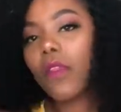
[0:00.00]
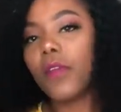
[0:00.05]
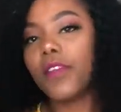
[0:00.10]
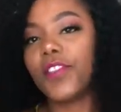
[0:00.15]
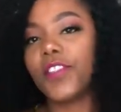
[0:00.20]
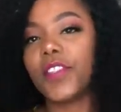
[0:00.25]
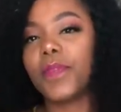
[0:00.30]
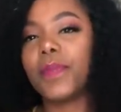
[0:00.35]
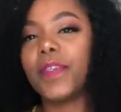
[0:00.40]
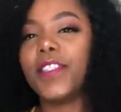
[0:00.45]

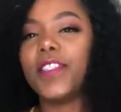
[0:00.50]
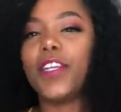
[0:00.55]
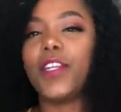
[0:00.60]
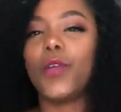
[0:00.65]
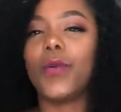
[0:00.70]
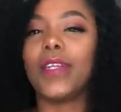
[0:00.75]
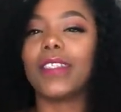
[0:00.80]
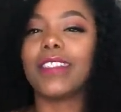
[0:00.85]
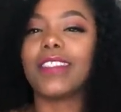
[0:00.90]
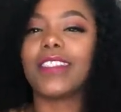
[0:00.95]
would just be
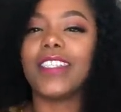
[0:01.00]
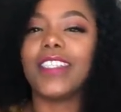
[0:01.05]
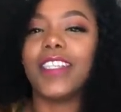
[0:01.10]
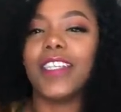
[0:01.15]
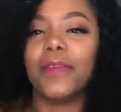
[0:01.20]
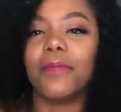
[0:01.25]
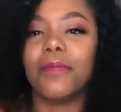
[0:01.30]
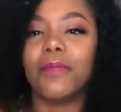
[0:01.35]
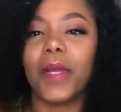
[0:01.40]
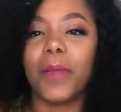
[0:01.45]
yellow and green,
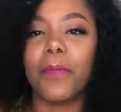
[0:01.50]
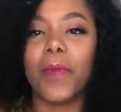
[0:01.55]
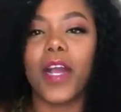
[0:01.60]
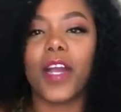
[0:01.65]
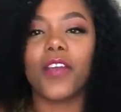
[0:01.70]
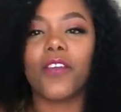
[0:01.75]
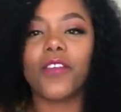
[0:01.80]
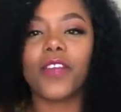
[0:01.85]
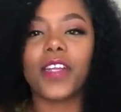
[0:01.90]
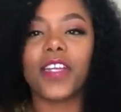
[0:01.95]
and my
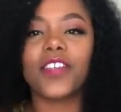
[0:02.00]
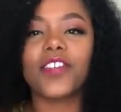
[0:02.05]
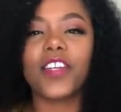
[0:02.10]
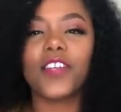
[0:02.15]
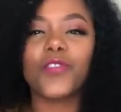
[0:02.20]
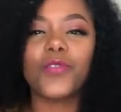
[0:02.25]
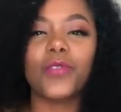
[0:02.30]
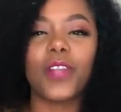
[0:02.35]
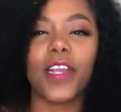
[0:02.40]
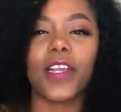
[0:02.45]
background, I
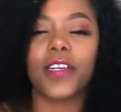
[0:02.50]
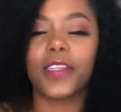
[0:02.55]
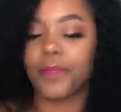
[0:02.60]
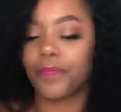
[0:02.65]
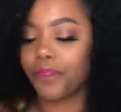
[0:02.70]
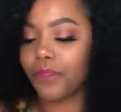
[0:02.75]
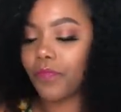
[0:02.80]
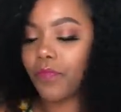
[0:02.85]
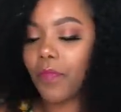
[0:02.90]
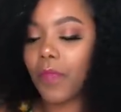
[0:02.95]
tried to like
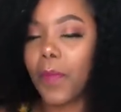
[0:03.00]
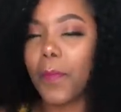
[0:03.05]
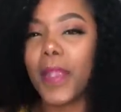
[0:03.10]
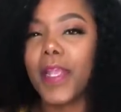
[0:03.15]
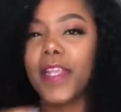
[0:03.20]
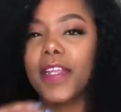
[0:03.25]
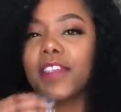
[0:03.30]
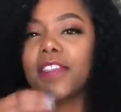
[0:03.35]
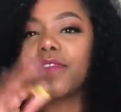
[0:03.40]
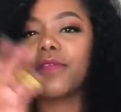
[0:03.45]

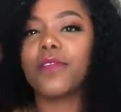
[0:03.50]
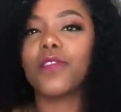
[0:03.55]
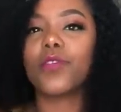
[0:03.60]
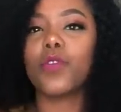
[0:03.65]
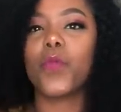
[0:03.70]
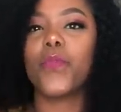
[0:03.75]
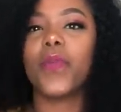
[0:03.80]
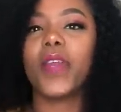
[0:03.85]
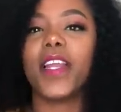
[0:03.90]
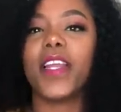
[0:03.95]
make it
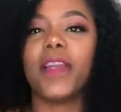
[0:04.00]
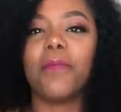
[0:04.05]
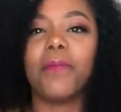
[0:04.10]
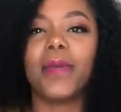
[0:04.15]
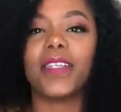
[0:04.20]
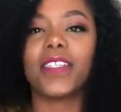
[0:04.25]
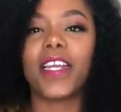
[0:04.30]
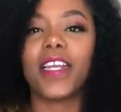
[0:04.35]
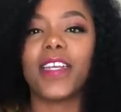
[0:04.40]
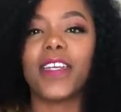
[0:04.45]
so plain,
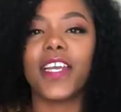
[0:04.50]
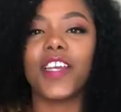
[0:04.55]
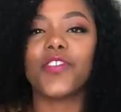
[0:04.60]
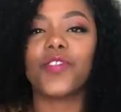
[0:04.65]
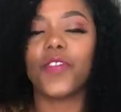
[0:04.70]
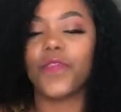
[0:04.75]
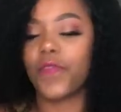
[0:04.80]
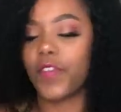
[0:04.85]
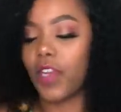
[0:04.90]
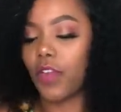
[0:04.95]
but a
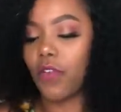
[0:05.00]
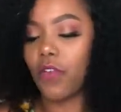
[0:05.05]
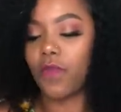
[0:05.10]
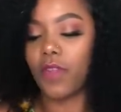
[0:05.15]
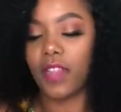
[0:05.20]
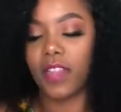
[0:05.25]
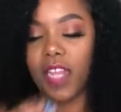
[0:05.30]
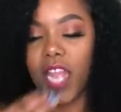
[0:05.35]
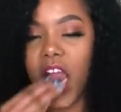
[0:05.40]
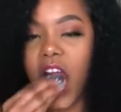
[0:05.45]
dash of yellow
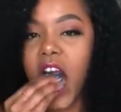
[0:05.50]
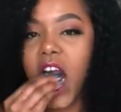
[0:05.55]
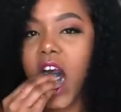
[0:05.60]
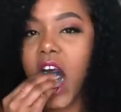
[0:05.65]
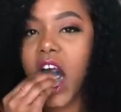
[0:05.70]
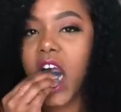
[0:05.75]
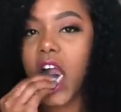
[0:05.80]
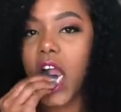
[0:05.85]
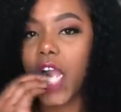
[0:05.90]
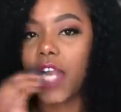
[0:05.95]
over there.
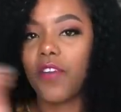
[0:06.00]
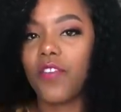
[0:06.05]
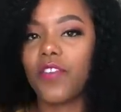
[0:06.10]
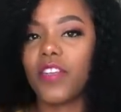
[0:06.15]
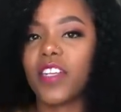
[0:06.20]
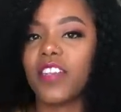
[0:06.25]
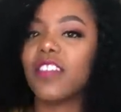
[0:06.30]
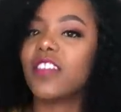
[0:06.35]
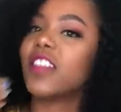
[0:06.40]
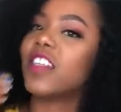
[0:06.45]
I know
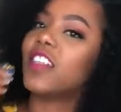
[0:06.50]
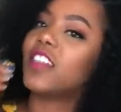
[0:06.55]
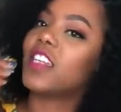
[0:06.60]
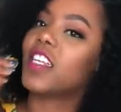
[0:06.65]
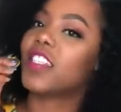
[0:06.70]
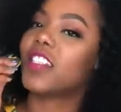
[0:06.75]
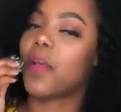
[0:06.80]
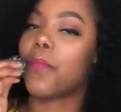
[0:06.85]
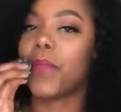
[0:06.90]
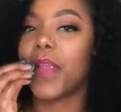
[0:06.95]
you can see it,
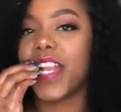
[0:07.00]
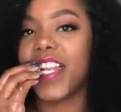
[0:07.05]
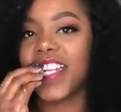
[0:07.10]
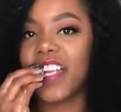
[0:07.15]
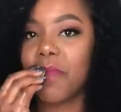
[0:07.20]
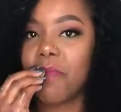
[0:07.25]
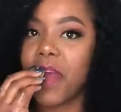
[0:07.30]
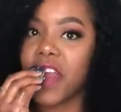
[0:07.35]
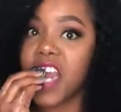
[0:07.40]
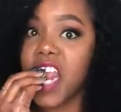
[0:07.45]
it's a
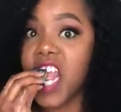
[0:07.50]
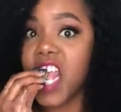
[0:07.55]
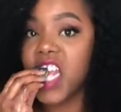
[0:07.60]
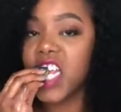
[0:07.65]
painting, but